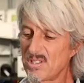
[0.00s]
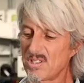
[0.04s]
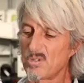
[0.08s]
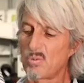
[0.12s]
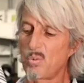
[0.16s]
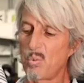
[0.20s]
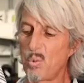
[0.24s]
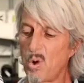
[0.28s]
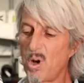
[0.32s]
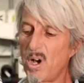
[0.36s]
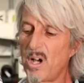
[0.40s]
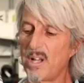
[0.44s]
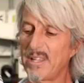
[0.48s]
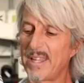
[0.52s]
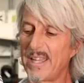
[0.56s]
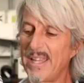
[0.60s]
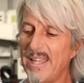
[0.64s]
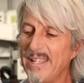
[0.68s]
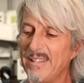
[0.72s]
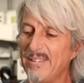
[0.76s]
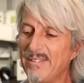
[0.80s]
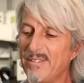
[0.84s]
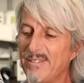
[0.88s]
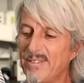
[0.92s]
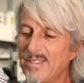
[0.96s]
it's
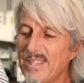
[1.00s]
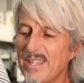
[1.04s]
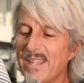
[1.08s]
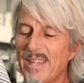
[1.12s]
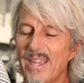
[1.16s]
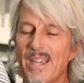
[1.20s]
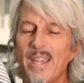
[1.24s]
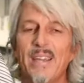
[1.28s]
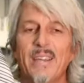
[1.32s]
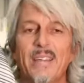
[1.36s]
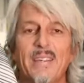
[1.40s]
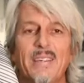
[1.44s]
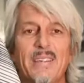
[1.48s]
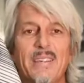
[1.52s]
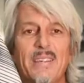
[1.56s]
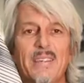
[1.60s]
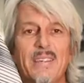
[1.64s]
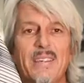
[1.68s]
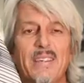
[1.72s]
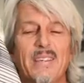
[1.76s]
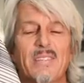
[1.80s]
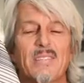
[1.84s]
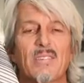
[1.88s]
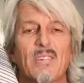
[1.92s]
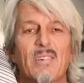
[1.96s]
wider and thicker,
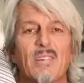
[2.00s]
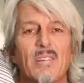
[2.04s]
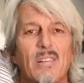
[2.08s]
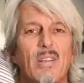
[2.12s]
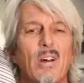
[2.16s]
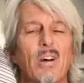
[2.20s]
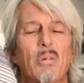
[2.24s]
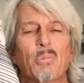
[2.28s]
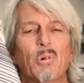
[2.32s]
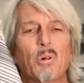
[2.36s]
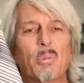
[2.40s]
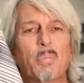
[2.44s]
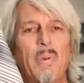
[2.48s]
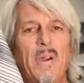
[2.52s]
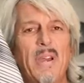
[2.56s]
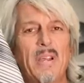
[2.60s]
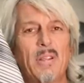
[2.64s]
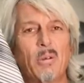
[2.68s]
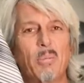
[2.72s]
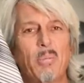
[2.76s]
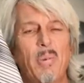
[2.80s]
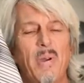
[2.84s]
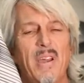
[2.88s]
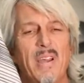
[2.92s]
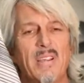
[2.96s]
it's got a lot more
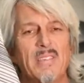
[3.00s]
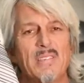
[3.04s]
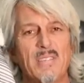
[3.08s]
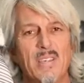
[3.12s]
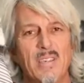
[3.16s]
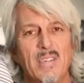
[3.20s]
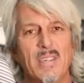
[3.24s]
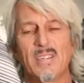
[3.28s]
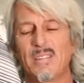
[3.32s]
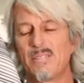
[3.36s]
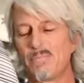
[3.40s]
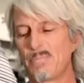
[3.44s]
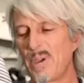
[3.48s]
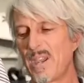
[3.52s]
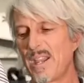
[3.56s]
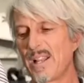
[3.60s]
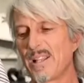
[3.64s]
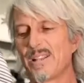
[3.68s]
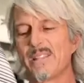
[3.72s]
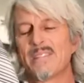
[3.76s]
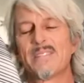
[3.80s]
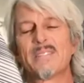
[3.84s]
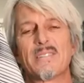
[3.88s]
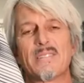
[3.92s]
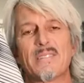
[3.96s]
paddle power, so you can
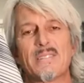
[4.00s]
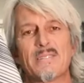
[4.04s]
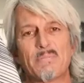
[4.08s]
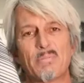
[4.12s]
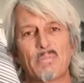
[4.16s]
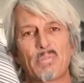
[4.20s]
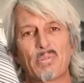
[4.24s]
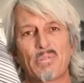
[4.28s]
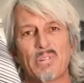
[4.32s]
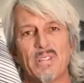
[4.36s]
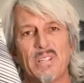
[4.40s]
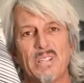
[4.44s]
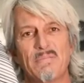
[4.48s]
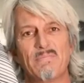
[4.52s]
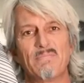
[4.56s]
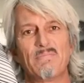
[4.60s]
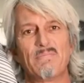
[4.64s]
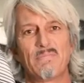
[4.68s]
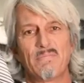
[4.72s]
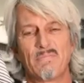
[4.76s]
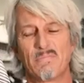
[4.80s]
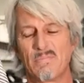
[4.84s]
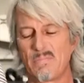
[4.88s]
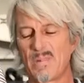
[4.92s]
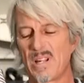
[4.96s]
paddle into some pretty
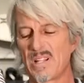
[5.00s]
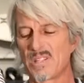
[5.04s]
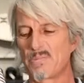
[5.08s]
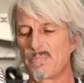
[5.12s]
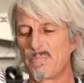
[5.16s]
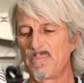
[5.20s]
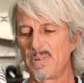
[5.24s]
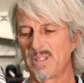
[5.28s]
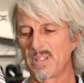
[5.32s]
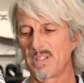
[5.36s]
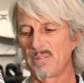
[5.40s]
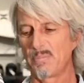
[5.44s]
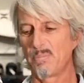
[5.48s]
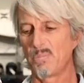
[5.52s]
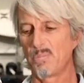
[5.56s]
much bigger,